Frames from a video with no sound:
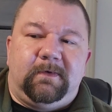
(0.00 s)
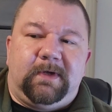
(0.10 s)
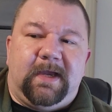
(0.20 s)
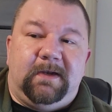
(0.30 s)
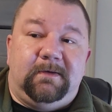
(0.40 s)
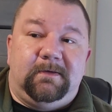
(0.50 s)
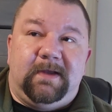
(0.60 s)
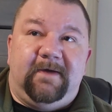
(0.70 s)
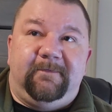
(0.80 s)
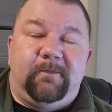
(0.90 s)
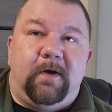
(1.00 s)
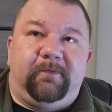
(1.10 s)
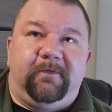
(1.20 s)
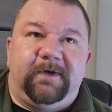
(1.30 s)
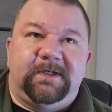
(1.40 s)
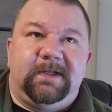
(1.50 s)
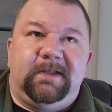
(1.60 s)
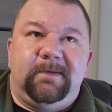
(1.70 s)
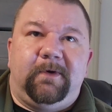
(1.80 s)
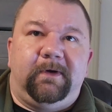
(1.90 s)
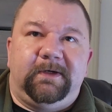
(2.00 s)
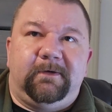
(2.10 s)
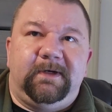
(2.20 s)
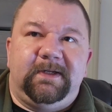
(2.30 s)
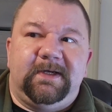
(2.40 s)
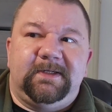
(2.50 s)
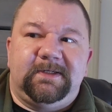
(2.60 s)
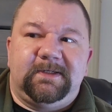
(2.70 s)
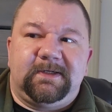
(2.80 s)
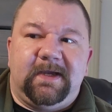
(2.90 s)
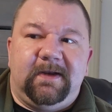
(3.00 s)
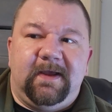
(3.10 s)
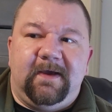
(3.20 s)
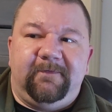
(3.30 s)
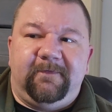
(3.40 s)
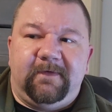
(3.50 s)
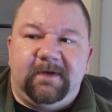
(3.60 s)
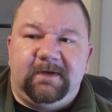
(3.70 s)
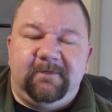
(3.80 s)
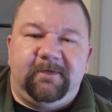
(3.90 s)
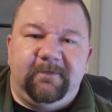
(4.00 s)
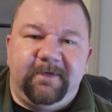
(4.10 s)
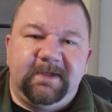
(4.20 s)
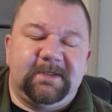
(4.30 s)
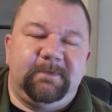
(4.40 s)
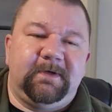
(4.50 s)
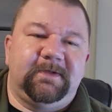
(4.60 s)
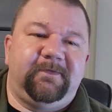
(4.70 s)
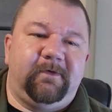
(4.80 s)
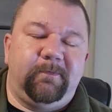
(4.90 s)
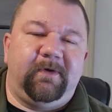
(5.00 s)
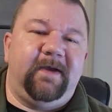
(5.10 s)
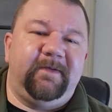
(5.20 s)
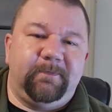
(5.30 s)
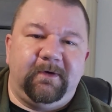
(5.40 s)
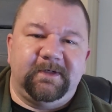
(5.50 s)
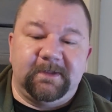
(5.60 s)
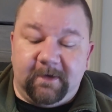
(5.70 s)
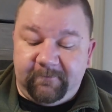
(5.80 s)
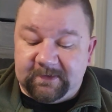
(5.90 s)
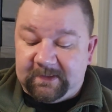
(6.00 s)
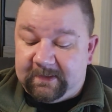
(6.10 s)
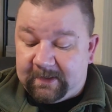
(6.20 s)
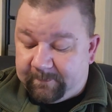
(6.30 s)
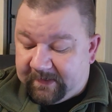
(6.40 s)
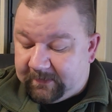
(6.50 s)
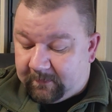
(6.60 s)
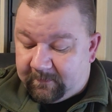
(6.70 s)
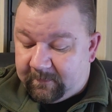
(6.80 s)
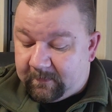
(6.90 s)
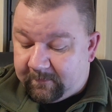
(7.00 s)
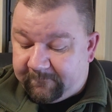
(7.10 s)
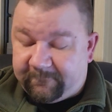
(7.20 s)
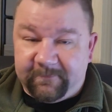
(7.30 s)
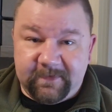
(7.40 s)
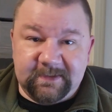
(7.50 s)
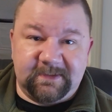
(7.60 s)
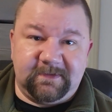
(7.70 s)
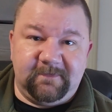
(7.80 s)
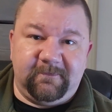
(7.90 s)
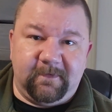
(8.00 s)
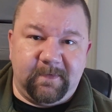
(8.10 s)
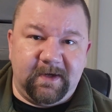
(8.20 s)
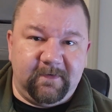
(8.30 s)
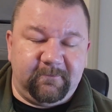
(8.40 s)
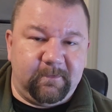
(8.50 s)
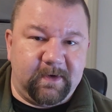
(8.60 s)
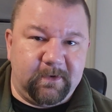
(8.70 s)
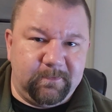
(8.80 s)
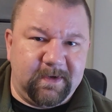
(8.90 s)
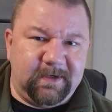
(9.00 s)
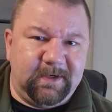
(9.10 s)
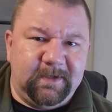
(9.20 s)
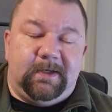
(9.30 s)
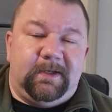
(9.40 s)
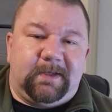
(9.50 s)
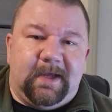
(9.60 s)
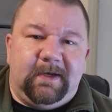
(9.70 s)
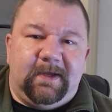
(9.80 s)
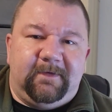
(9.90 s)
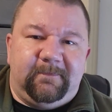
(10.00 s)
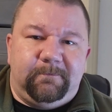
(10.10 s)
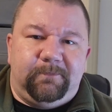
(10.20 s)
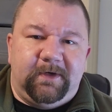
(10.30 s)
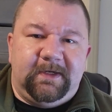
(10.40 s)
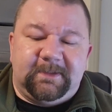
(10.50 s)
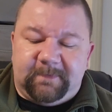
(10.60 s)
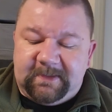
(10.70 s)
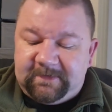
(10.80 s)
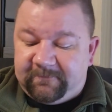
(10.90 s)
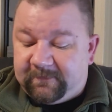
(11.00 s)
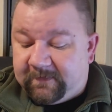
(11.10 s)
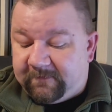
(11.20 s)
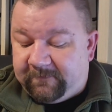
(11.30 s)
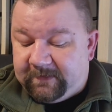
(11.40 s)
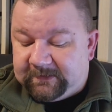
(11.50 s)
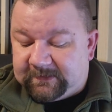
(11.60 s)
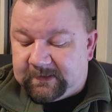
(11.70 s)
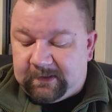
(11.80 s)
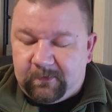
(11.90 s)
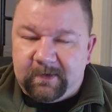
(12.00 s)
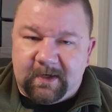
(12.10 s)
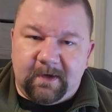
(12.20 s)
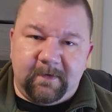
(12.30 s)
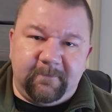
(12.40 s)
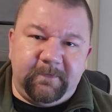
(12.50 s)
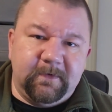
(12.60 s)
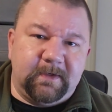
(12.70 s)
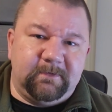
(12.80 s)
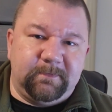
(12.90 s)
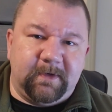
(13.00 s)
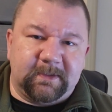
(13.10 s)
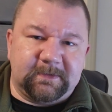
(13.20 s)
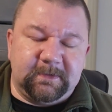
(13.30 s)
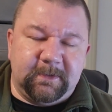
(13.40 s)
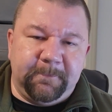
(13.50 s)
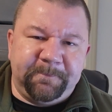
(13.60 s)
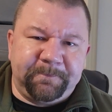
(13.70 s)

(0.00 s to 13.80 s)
Can have more professional laboratory tests, can have different filters, because for a private person, obviously, and I paid all of this from my own money, it can get pretty expensive. The filters alone are a few $100, you know.